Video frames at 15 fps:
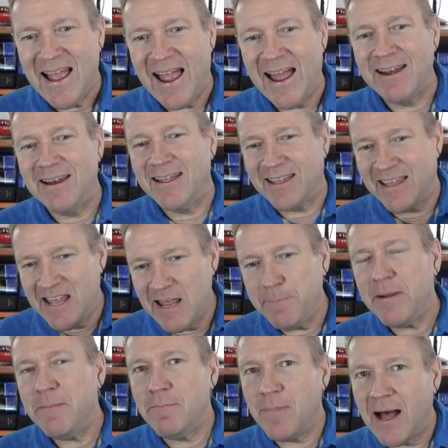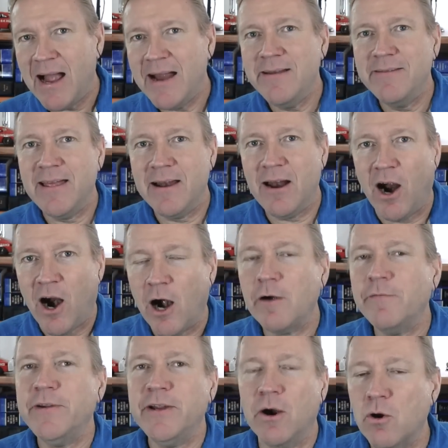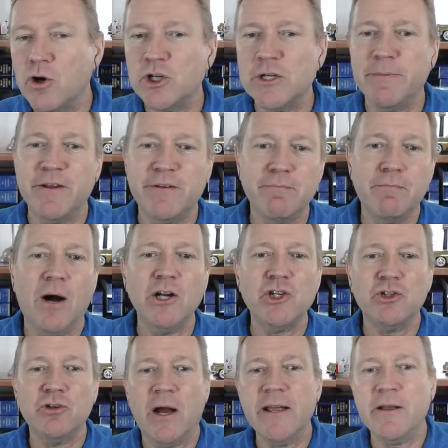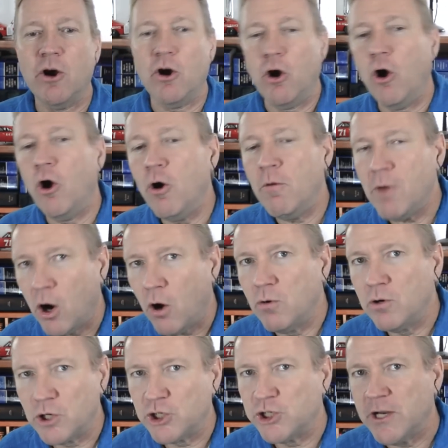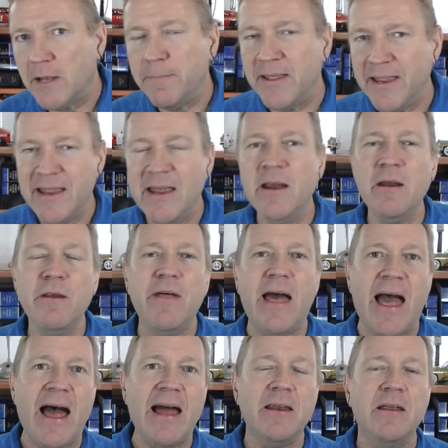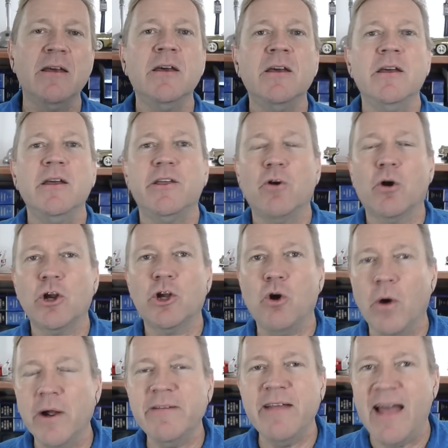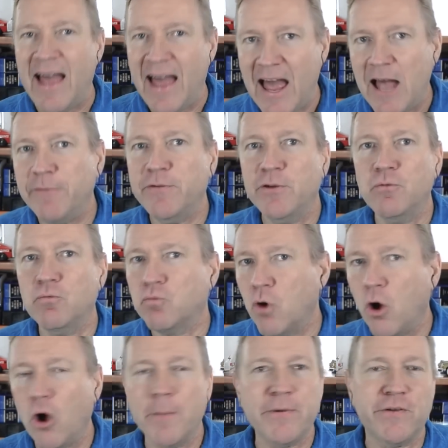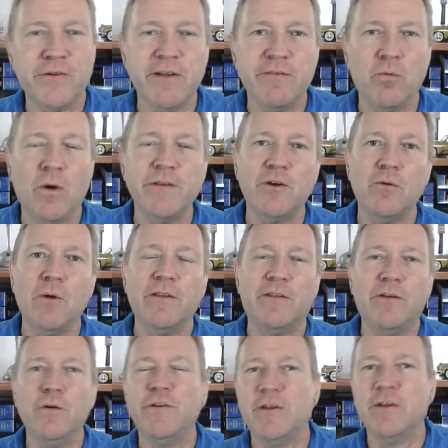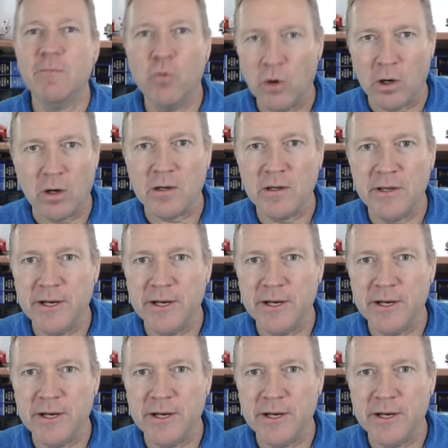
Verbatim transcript: And keep in mind that RV ownership is much like home ownership in that you're going to have to roll up your sleeves once in a while, do some work.